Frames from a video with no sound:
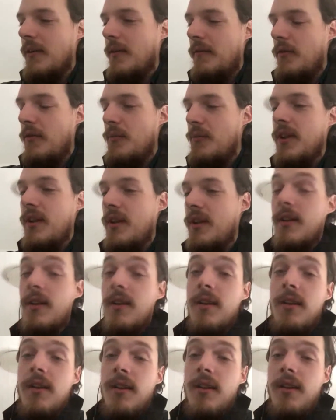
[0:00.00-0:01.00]
for me,
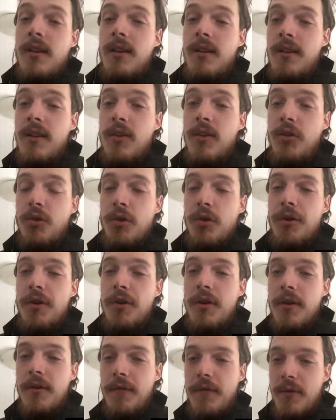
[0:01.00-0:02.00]
in this
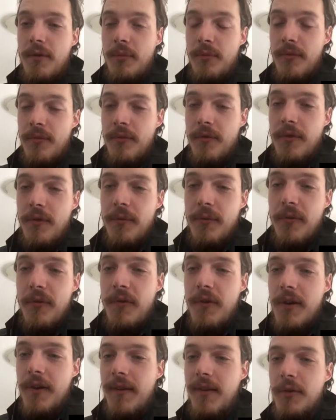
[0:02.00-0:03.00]
order, from
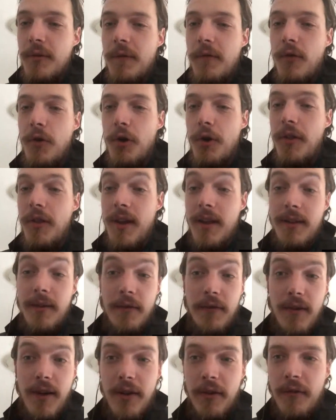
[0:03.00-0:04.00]
first to fourth at the final